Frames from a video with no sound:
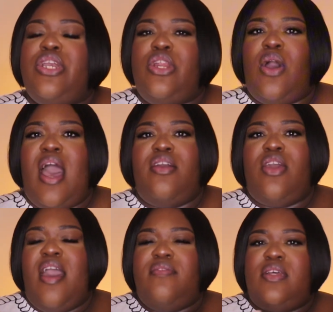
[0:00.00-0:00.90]
You know how
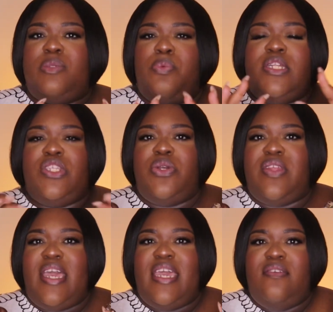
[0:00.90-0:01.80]
you have a spritzer
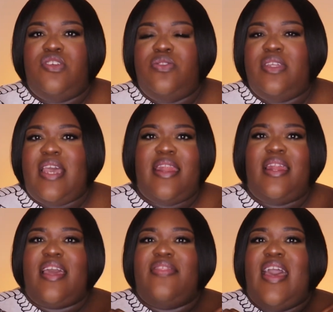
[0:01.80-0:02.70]
that gives you kind of
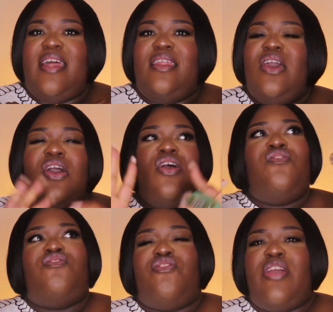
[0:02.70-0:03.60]
like that
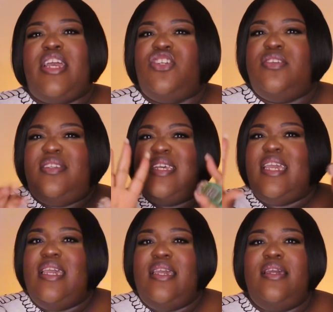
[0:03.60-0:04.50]
fresh
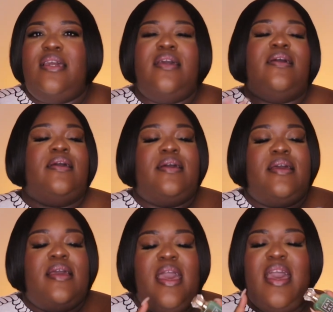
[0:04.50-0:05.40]
zing?
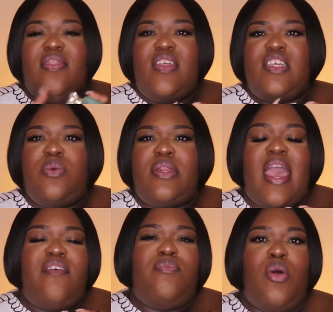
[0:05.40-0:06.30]
This one
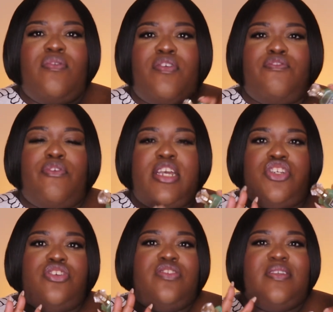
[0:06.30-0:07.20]
have more of a
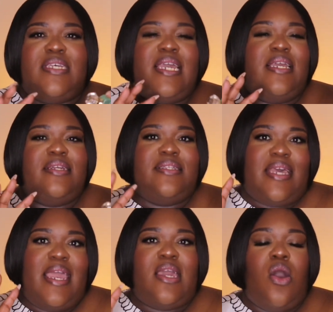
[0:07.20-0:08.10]
fresher zing
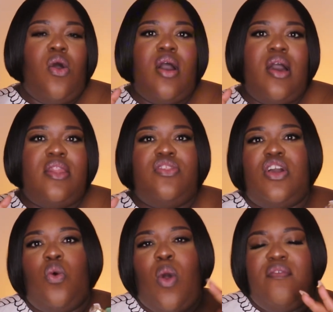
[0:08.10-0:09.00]
take on the
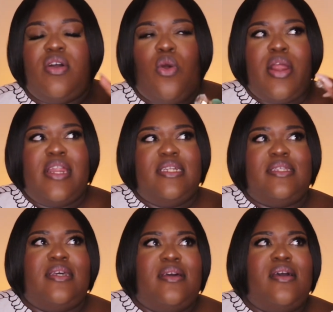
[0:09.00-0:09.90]
Guava
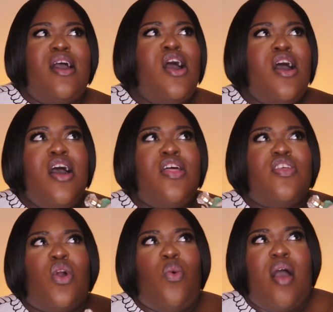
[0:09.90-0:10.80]
Guarnita. The
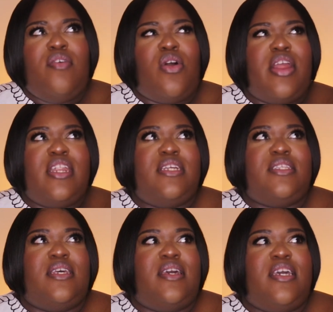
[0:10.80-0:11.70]
Guava
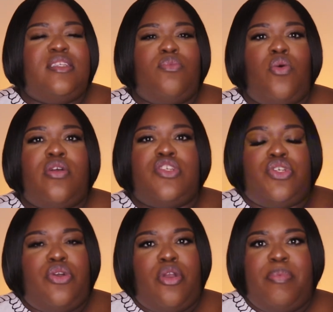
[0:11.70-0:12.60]
Guarnita is more
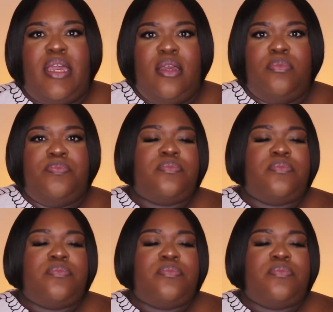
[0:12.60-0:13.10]
syrupy.